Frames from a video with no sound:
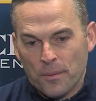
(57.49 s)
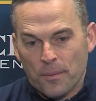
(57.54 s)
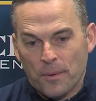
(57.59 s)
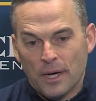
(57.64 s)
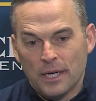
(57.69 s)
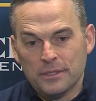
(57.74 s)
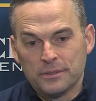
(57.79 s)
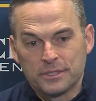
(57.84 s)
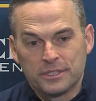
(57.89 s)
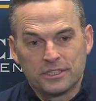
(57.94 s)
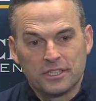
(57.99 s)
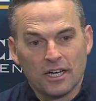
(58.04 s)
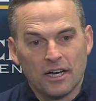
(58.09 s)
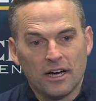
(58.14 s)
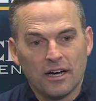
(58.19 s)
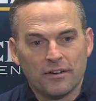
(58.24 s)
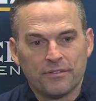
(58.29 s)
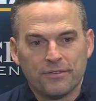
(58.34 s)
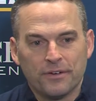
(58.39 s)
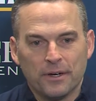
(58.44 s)
Well, it was
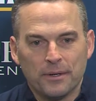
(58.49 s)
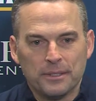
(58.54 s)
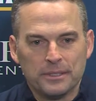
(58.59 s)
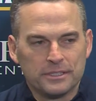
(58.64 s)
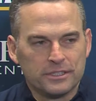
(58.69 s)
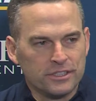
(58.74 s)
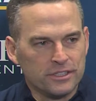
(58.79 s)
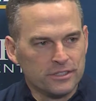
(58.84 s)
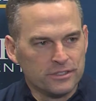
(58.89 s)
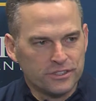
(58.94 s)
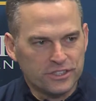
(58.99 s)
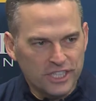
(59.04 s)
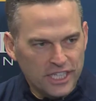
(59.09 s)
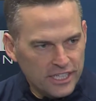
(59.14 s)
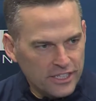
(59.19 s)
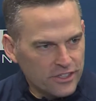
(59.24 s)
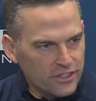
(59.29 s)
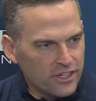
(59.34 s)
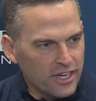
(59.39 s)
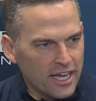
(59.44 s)
tough. It was
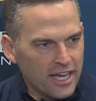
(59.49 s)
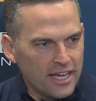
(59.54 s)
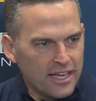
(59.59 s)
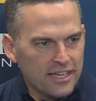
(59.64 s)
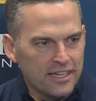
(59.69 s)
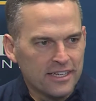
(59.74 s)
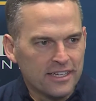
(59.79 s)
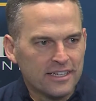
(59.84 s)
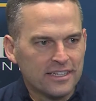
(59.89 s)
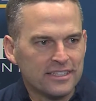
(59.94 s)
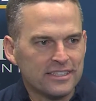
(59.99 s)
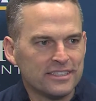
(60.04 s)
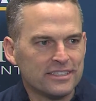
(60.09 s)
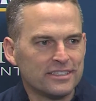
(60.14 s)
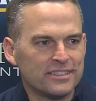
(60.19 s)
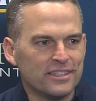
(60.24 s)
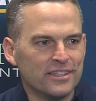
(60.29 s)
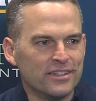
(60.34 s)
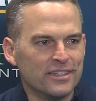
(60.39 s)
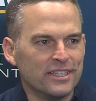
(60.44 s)
senior day.
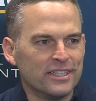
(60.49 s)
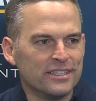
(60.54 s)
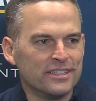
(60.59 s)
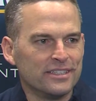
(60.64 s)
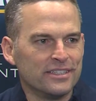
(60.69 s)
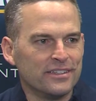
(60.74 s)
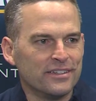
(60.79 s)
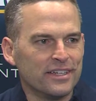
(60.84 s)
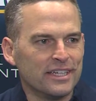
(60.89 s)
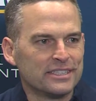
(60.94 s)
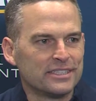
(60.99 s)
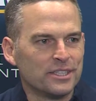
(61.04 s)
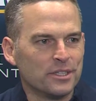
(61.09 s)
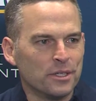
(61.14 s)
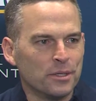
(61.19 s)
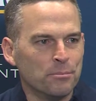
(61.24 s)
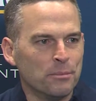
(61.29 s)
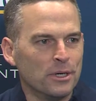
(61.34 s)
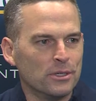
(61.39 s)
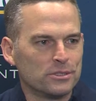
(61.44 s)
So that's
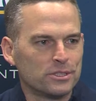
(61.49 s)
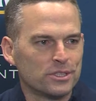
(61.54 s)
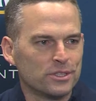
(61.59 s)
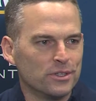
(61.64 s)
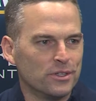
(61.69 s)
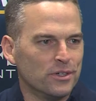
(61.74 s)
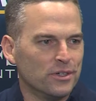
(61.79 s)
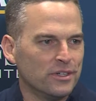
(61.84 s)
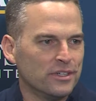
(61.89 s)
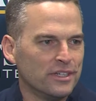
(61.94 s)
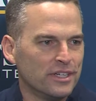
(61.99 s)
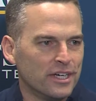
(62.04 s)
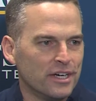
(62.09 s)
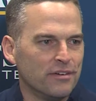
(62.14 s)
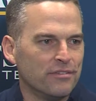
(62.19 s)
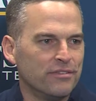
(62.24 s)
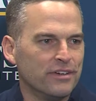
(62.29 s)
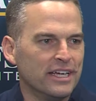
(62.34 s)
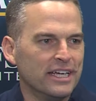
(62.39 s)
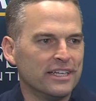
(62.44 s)
an emotional
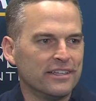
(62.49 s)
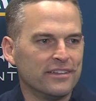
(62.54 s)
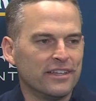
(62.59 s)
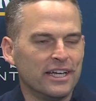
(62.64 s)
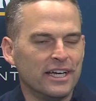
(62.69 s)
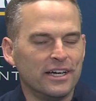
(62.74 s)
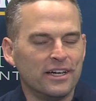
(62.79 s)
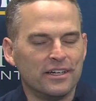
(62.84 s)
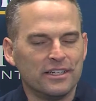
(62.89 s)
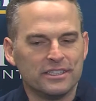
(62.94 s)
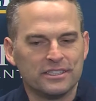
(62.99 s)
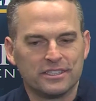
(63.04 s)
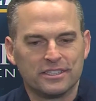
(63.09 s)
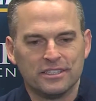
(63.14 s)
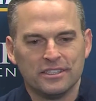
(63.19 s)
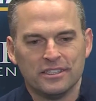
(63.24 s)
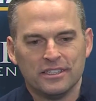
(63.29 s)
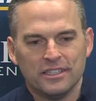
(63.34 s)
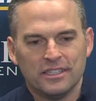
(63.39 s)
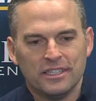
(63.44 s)
event there
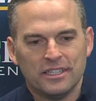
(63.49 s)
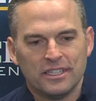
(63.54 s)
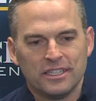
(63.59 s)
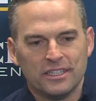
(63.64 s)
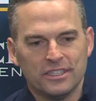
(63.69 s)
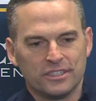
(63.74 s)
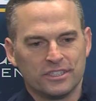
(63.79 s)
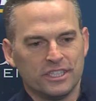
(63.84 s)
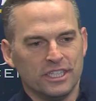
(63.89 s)
as your